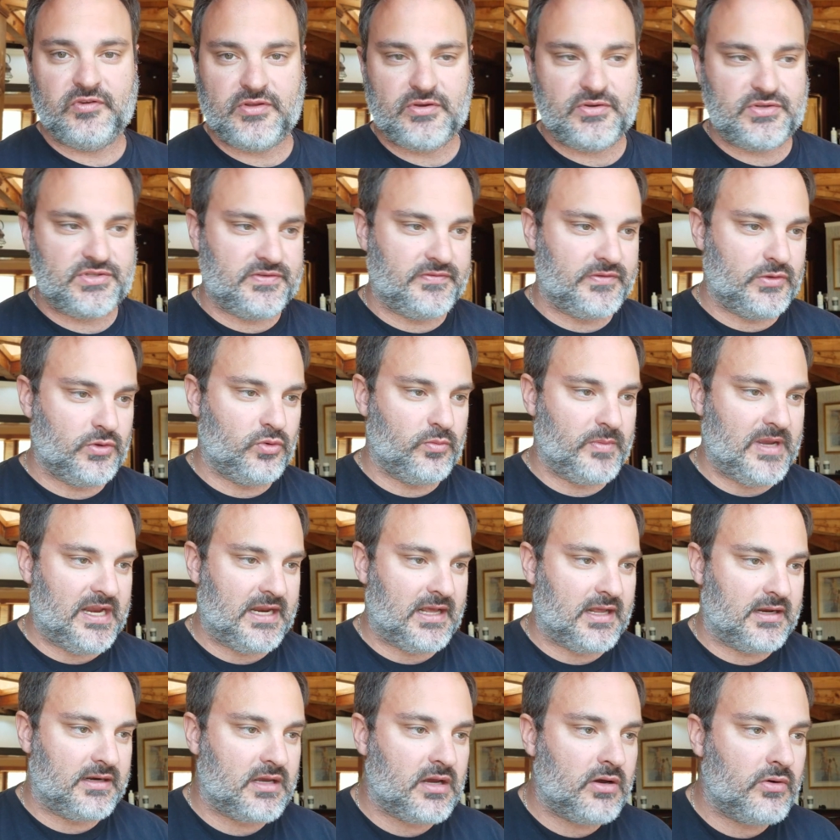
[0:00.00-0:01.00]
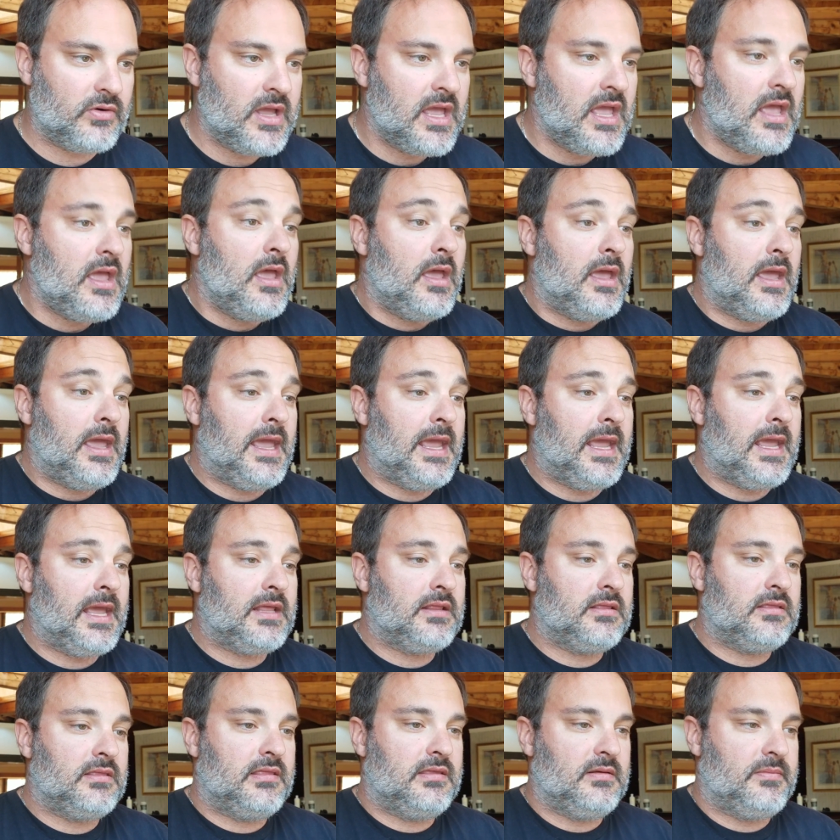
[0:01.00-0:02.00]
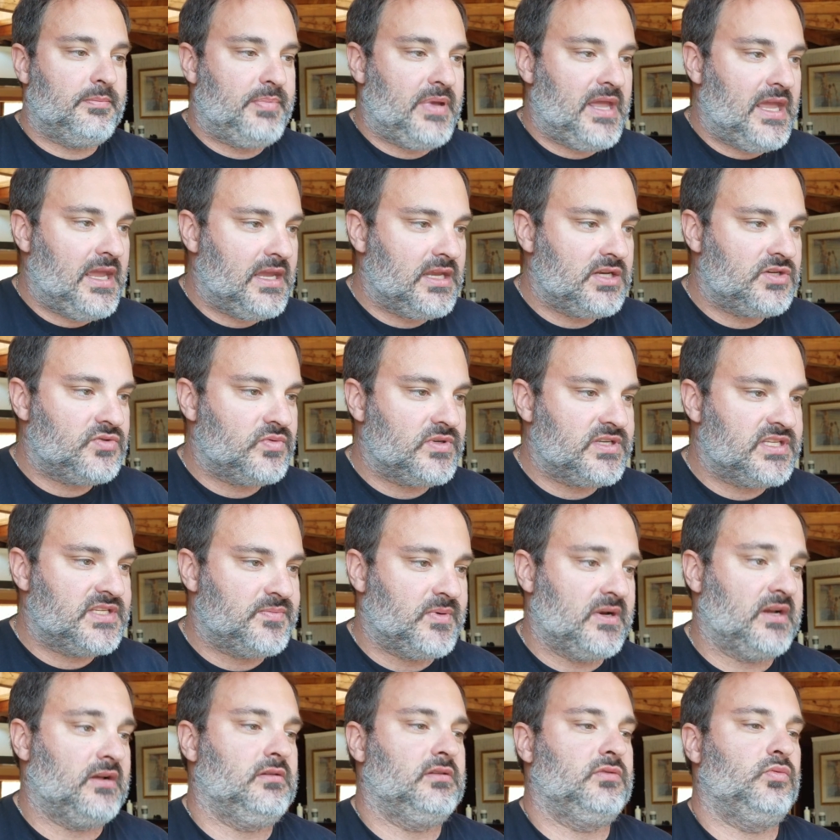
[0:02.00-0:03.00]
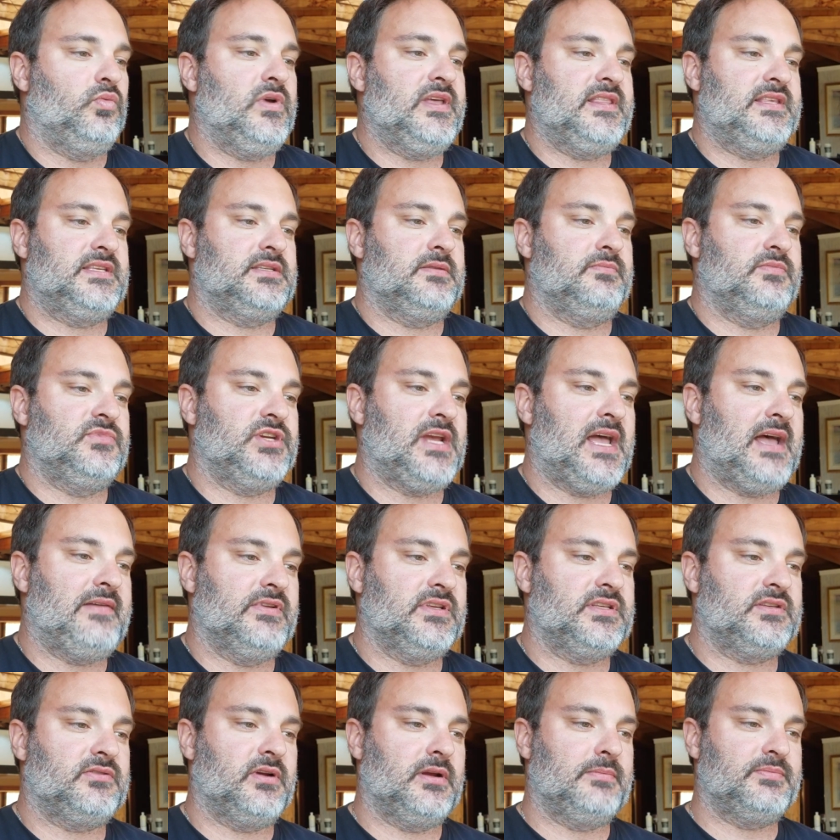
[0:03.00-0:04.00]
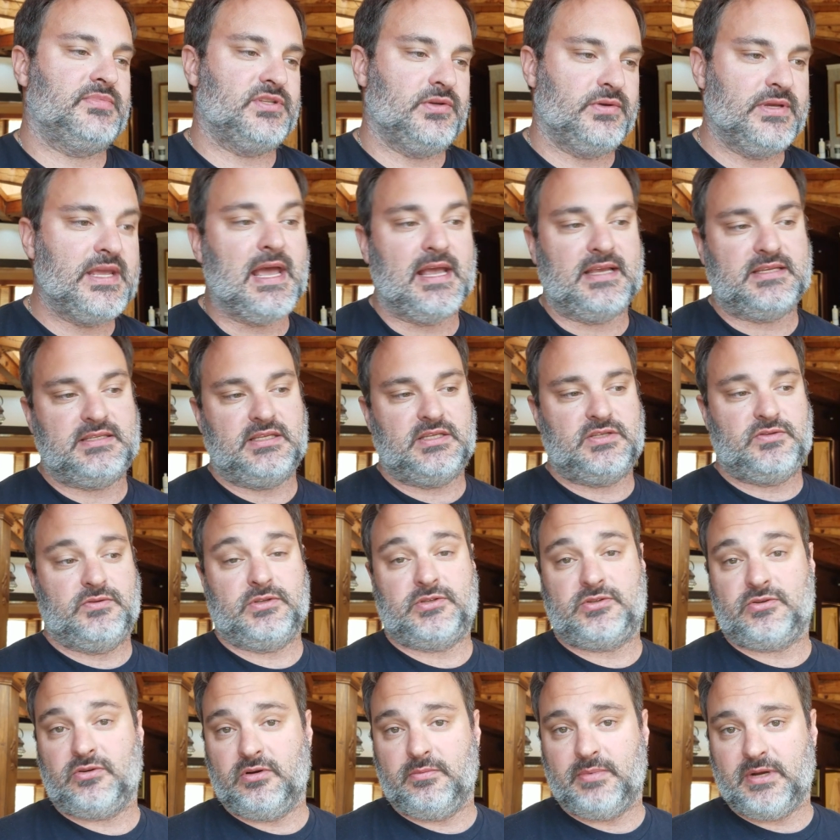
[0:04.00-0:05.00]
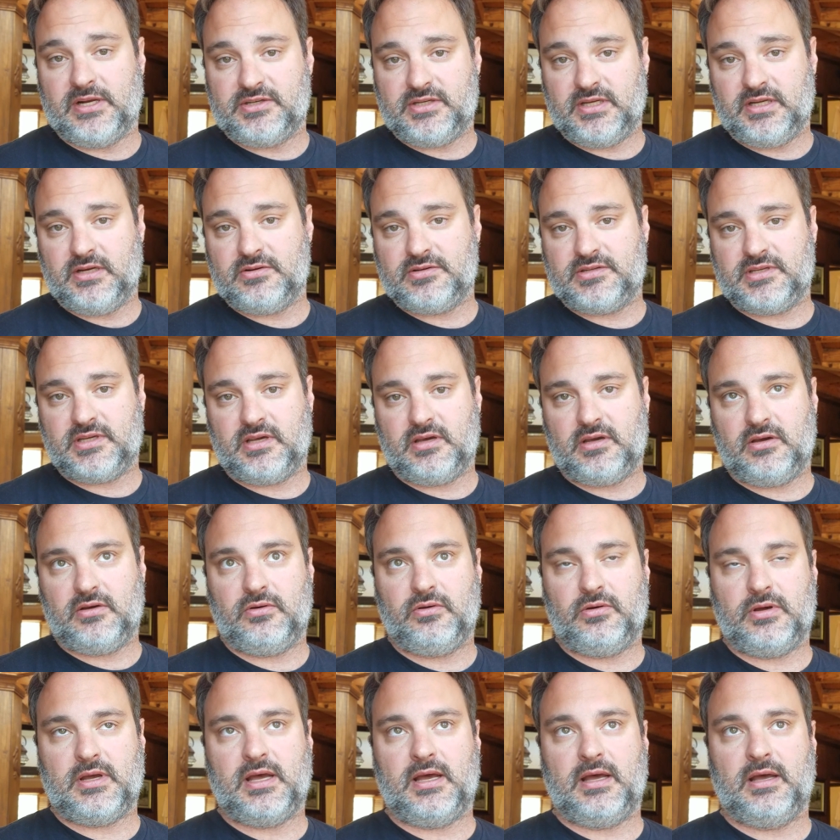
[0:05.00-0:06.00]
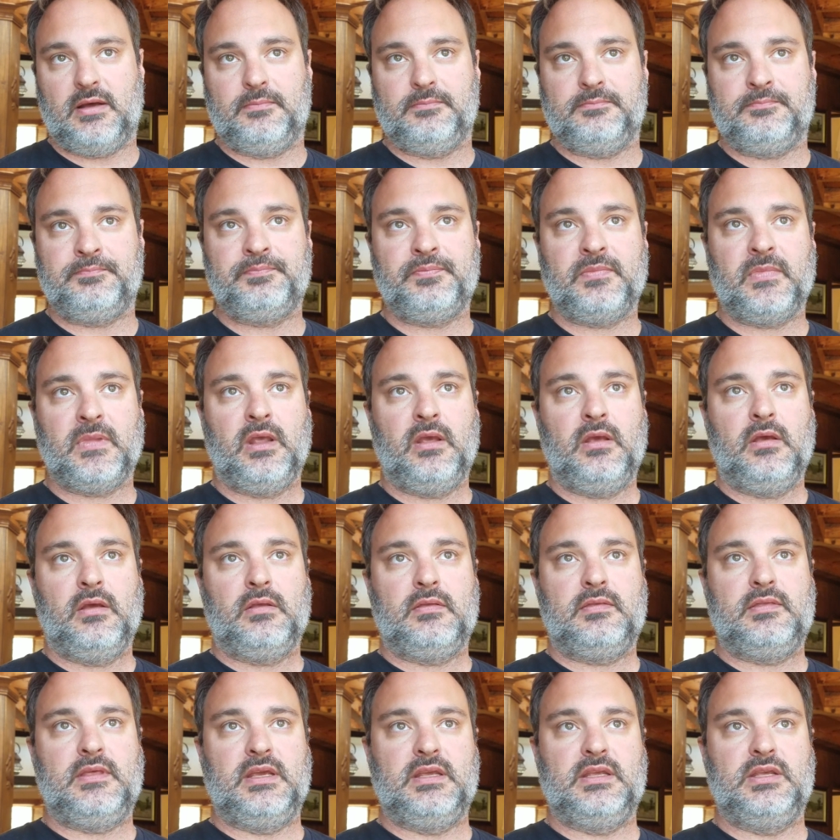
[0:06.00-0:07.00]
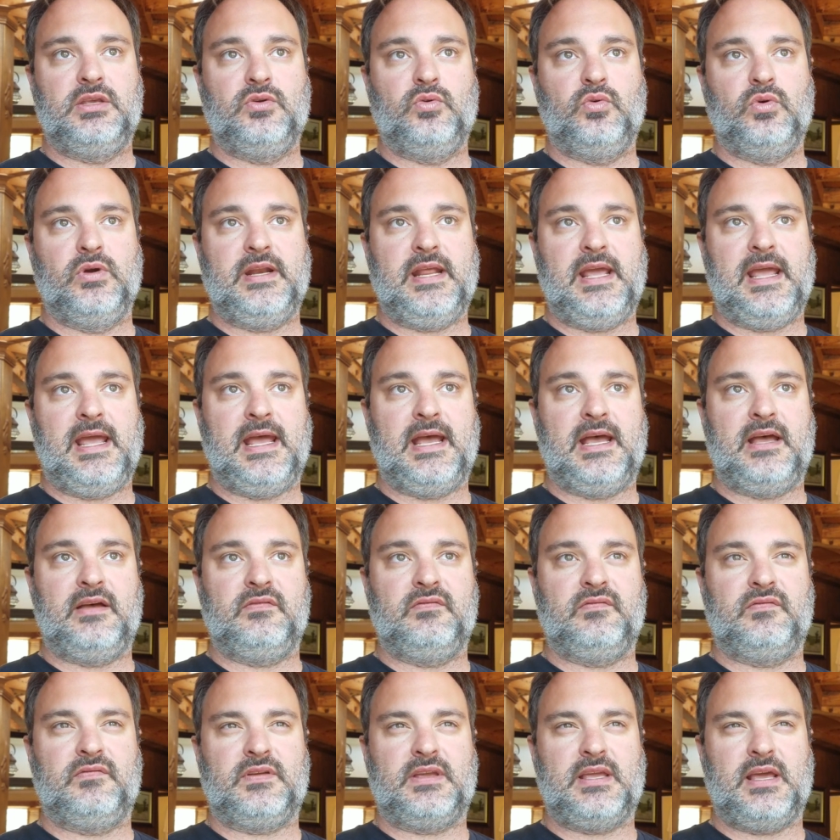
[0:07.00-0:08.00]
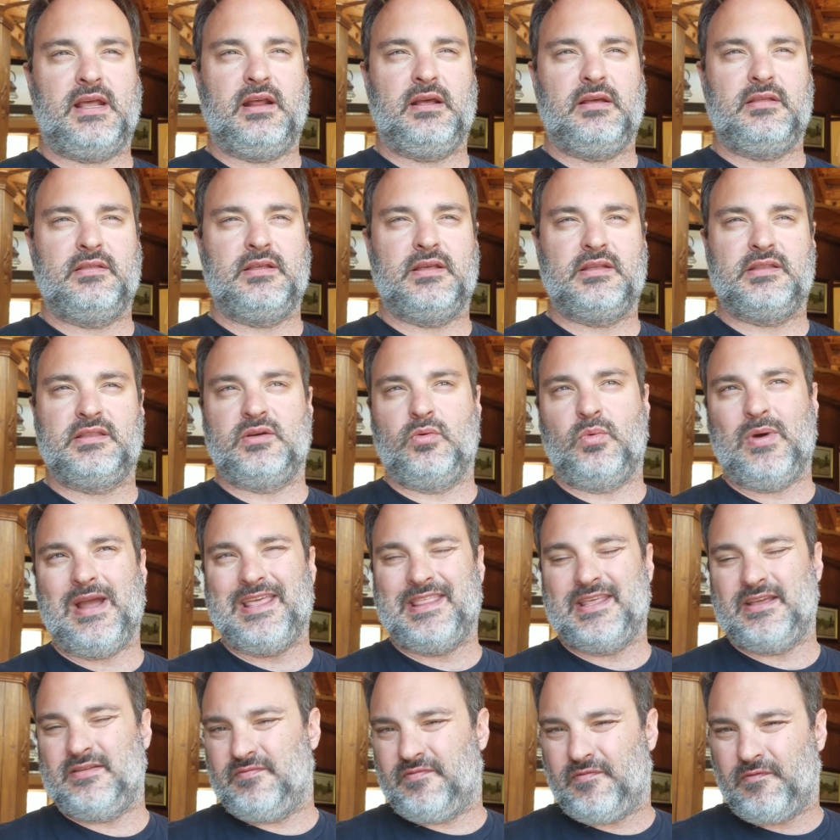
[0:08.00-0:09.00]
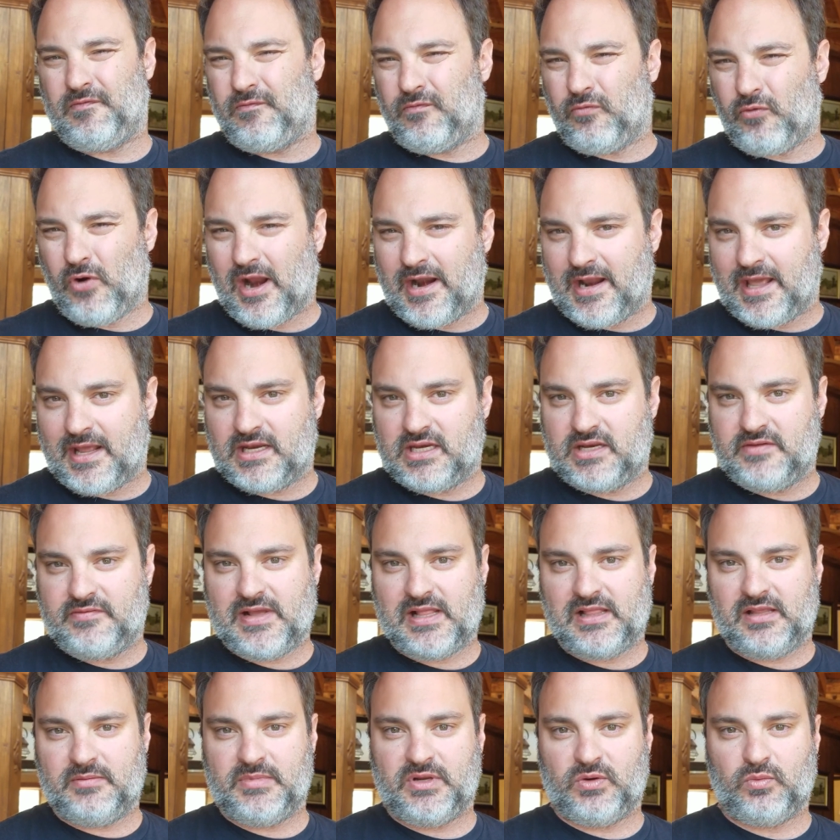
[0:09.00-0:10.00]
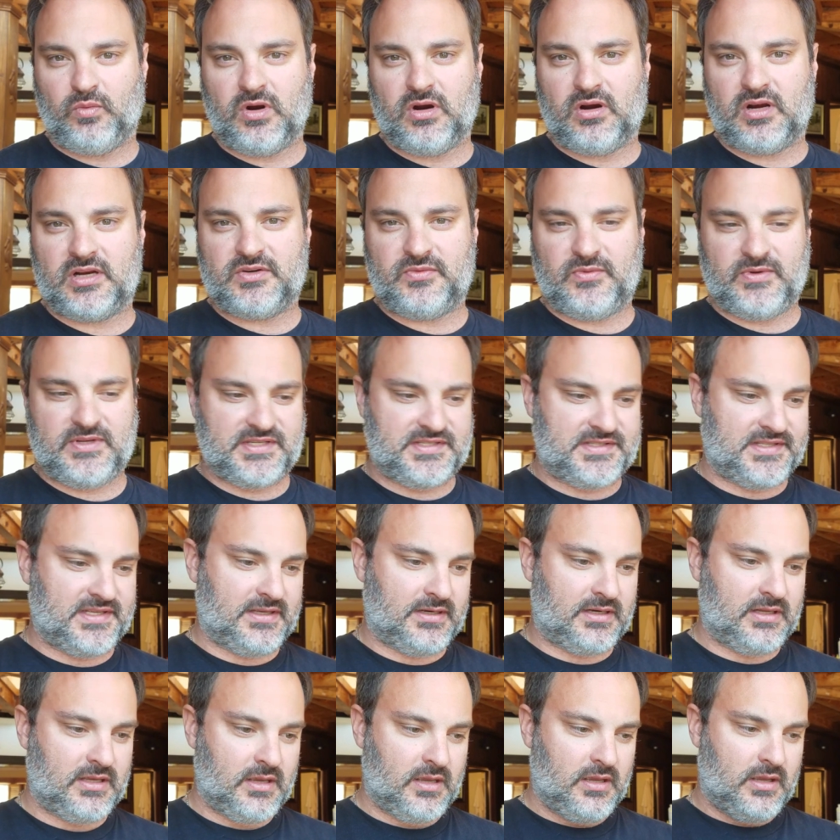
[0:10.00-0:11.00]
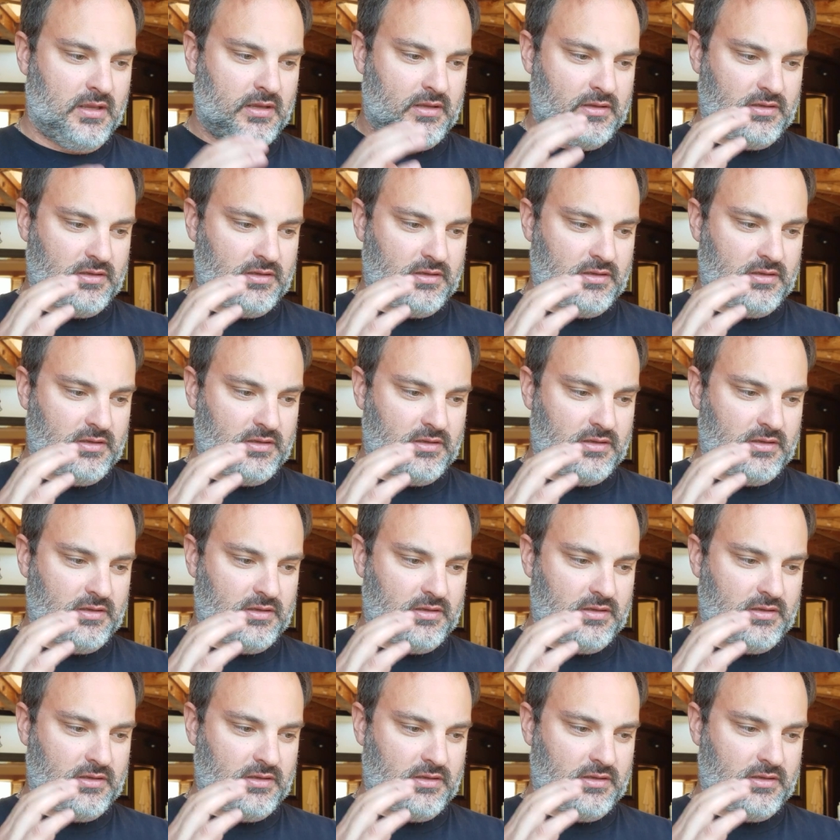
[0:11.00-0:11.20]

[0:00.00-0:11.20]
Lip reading: for those of you who may not know. And the page was sprinkled with some JavaScript. So yes, this was true a bunch of years ago, that you would have kind of the way that front-end development worked was that